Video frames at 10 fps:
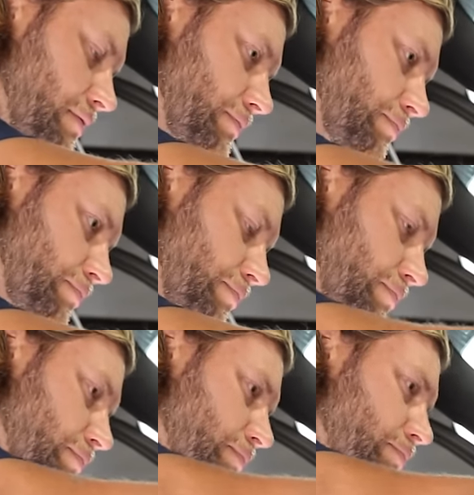
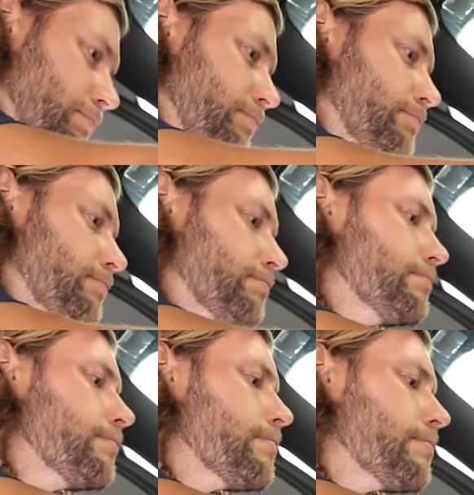
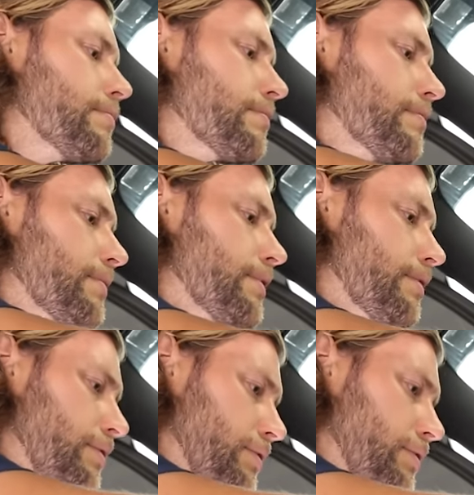[no speech]